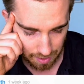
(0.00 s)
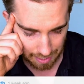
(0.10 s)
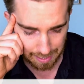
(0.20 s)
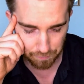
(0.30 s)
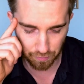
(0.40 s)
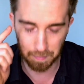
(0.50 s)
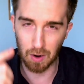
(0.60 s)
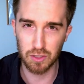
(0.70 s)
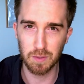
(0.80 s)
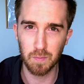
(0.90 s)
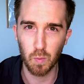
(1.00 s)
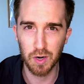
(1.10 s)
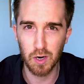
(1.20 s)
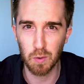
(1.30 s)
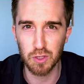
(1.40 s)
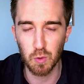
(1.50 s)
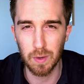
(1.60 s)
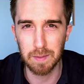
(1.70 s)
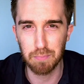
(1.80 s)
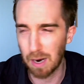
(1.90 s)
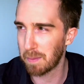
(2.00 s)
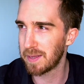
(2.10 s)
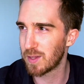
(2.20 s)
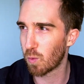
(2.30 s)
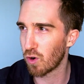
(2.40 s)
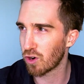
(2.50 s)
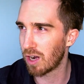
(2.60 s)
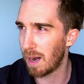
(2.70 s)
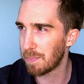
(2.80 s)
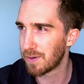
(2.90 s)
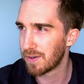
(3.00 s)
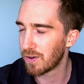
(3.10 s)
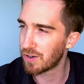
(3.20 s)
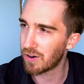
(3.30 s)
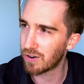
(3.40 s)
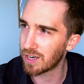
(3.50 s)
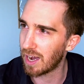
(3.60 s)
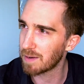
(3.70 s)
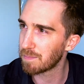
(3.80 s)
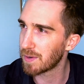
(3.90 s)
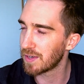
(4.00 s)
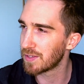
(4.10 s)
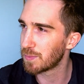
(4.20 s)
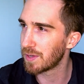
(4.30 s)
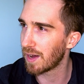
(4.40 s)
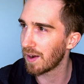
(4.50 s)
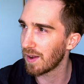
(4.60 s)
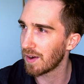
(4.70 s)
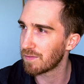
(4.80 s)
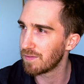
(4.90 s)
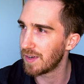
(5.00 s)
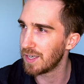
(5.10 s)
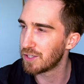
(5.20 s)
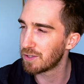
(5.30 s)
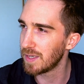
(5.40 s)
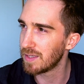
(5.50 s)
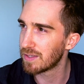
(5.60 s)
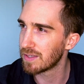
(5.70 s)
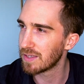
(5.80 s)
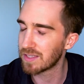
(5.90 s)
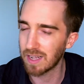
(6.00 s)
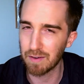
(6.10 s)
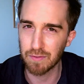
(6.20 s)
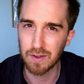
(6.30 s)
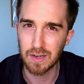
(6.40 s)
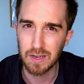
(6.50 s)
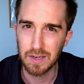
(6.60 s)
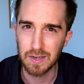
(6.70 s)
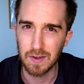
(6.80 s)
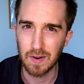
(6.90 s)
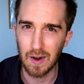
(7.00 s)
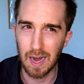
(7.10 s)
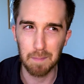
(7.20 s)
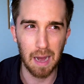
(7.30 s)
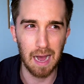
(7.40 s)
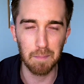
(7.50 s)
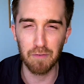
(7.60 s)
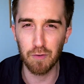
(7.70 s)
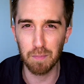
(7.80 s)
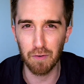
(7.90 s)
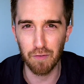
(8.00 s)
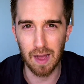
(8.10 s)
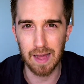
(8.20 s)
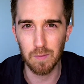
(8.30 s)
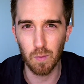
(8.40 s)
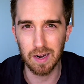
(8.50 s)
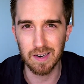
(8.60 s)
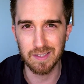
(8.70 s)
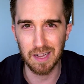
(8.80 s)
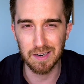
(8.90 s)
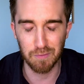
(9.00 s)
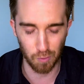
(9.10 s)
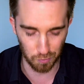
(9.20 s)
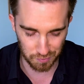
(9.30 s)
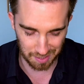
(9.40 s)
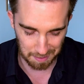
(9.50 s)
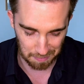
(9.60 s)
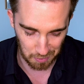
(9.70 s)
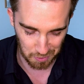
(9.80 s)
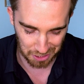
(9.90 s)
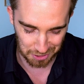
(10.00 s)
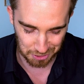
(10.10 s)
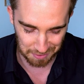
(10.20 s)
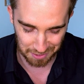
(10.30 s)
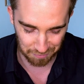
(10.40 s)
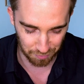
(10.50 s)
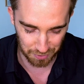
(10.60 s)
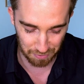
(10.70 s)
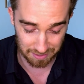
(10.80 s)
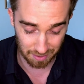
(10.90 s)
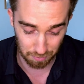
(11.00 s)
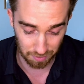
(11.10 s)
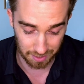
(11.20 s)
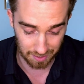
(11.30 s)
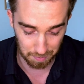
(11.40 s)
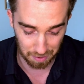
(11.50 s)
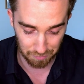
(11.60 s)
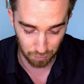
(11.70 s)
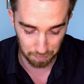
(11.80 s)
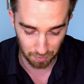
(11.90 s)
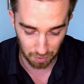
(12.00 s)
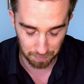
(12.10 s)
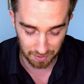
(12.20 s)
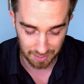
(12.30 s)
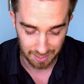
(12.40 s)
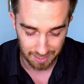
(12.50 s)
I am from Belgium. We're going to win probably the World Cup, or not, because we got a lot of injuries and stuff. I'm a football fan when it involves like my own country. For the rest, I don't really care about football, but